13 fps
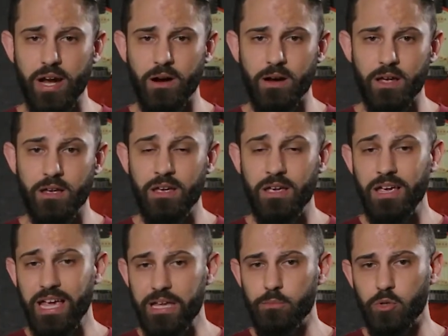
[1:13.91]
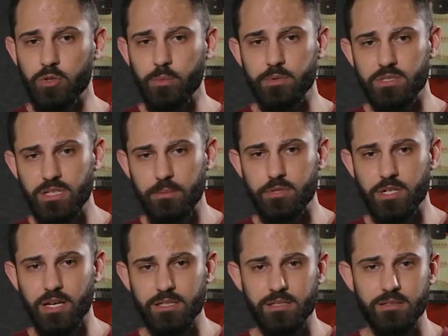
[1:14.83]
area and multiple
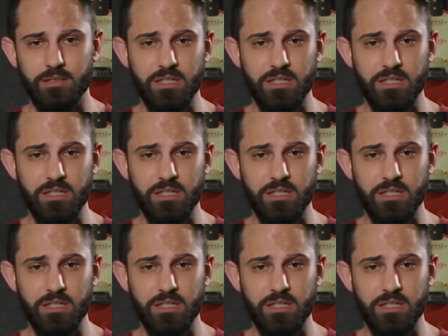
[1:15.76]
subjects,